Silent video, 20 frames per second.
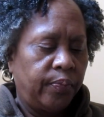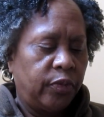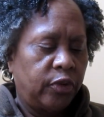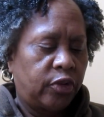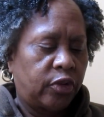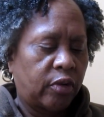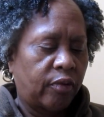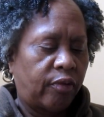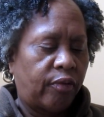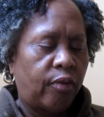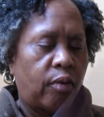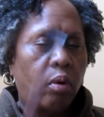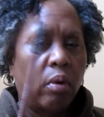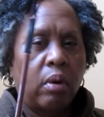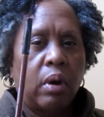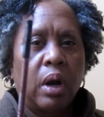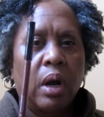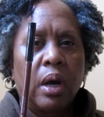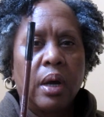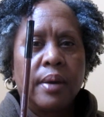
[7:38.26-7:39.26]

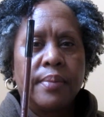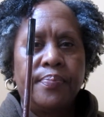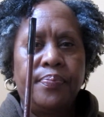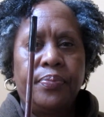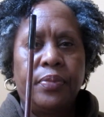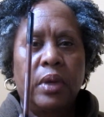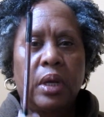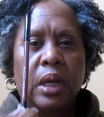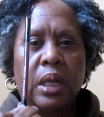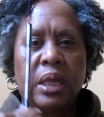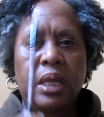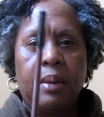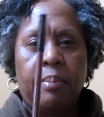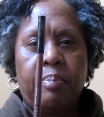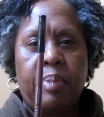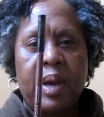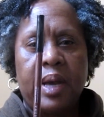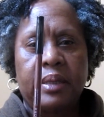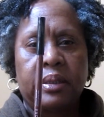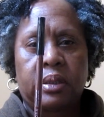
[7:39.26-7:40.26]
Sephora
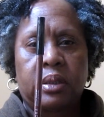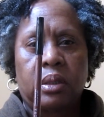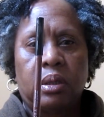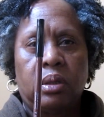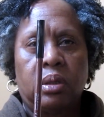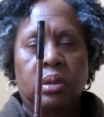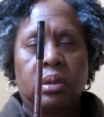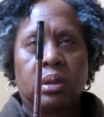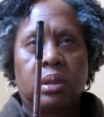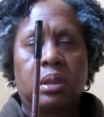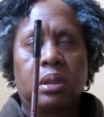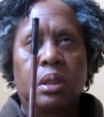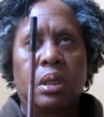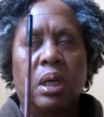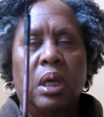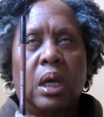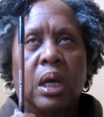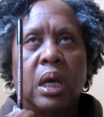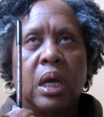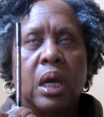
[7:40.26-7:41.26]
lip pencils.
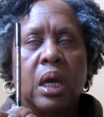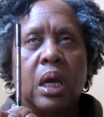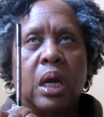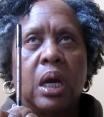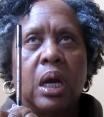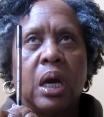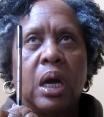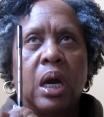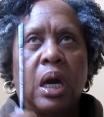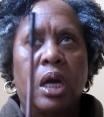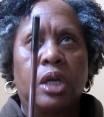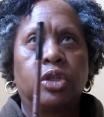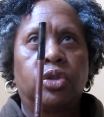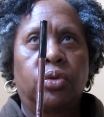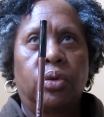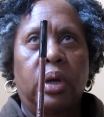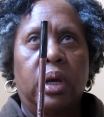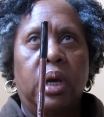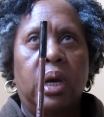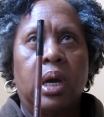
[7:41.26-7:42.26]

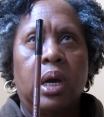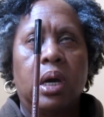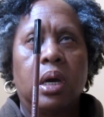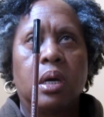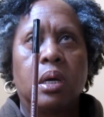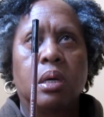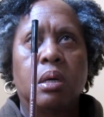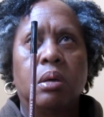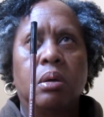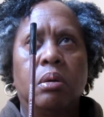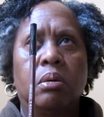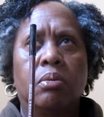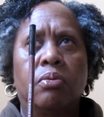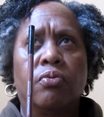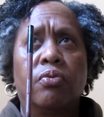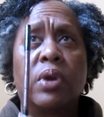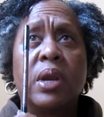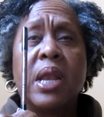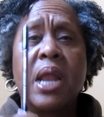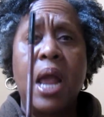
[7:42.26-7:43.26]
Andrea
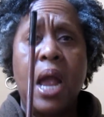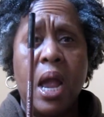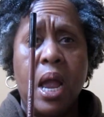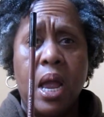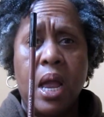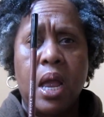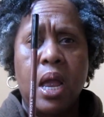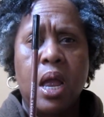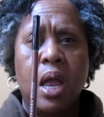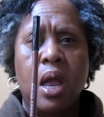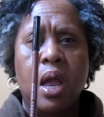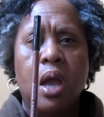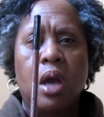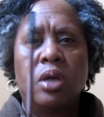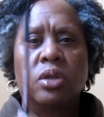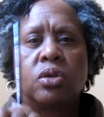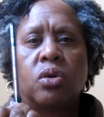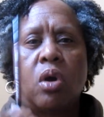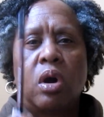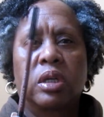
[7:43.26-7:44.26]
Renee
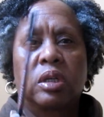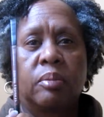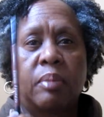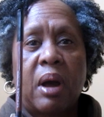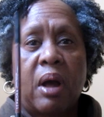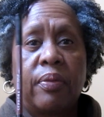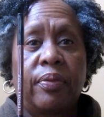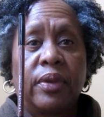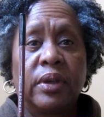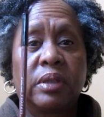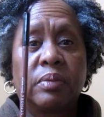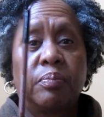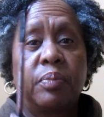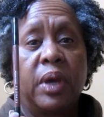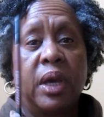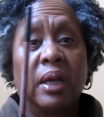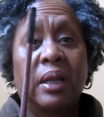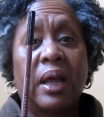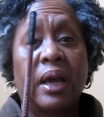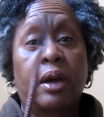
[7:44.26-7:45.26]
talked about this
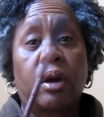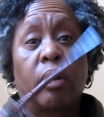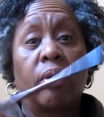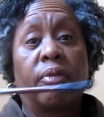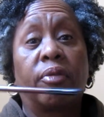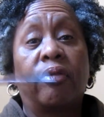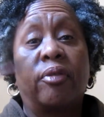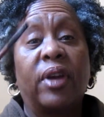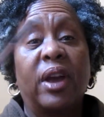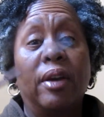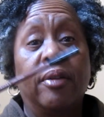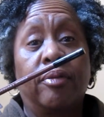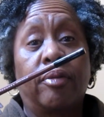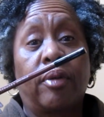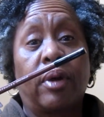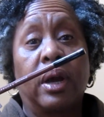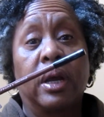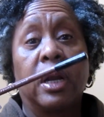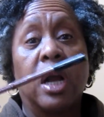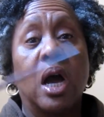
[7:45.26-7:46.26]
being like her
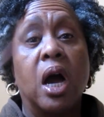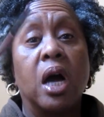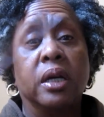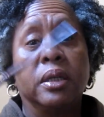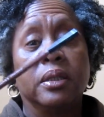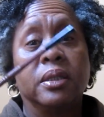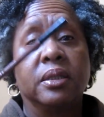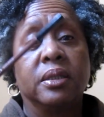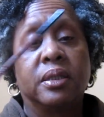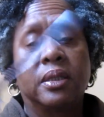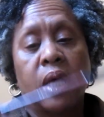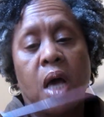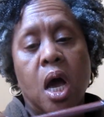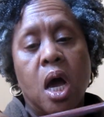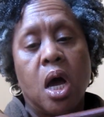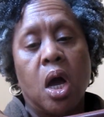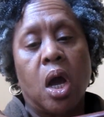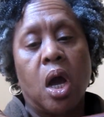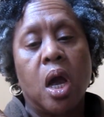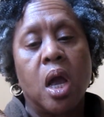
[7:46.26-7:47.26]
favorite
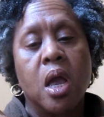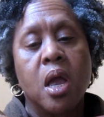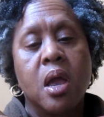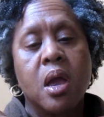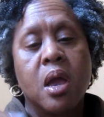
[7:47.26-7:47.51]
unsung